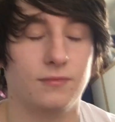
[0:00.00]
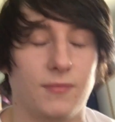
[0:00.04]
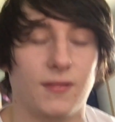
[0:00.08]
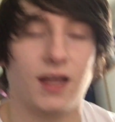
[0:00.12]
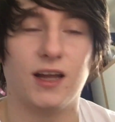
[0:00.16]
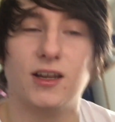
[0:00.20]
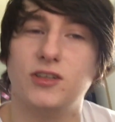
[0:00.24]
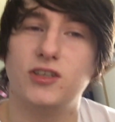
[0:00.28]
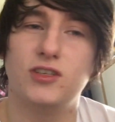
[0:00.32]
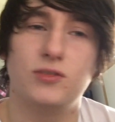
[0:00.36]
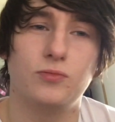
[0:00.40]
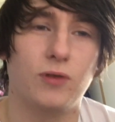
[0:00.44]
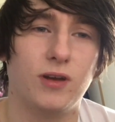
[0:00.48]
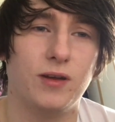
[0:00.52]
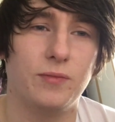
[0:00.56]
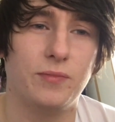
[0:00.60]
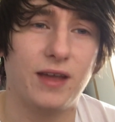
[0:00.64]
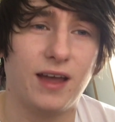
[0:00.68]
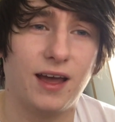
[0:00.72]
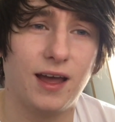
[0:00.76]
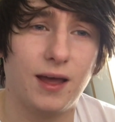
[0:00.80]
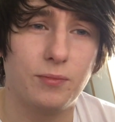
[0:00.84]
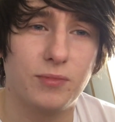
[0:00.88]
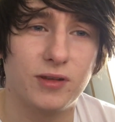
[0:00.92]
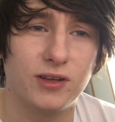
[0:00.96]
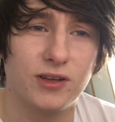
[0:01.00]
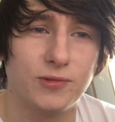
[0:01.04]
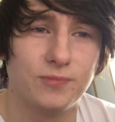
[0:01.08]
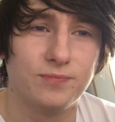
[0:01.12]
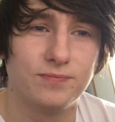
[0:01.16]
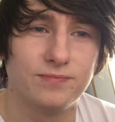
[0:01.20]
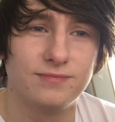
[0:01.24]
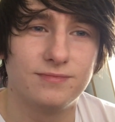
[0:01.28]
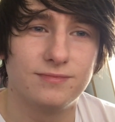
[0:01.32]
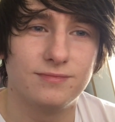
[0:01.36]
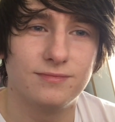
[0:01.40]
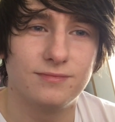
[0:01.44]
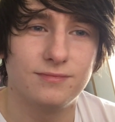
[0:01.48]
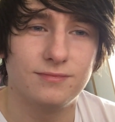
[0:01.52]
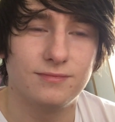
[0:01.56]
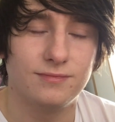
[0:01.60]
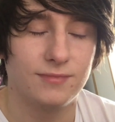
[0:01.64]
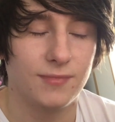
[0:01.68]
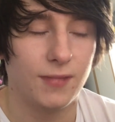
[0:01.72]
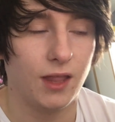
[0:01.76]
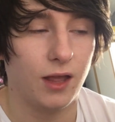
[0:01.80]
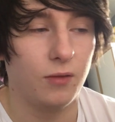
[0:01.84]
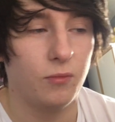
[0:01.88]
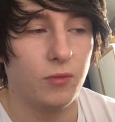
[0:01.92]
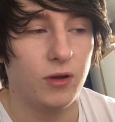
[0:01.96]
I just want to be happy.
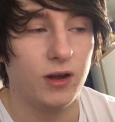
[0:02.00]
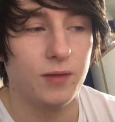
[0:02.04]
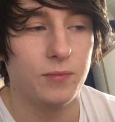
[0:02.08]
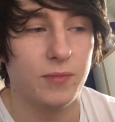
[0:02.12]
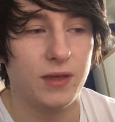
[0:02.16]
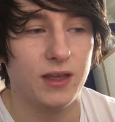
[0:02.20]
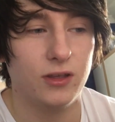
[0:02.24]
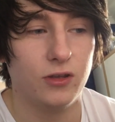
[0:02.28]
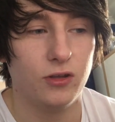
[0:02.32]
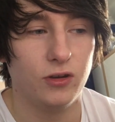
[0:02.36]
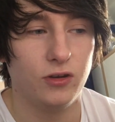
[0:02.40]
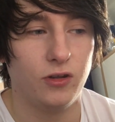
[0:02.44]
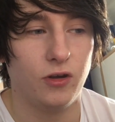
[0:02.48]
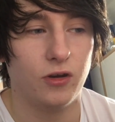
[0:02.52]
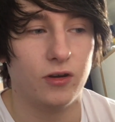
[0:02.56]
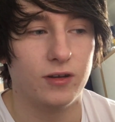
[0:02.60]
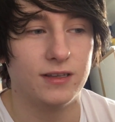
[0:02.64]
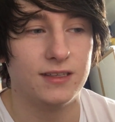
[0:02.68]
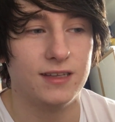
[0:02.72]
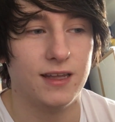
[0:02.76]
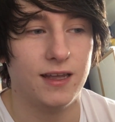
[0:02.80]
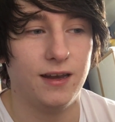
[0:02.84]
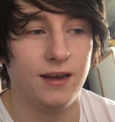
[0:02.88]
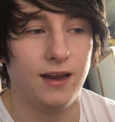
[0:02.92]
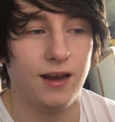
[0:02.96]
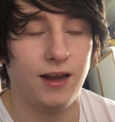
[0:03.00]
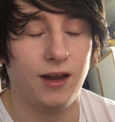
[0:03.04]
I want to make good content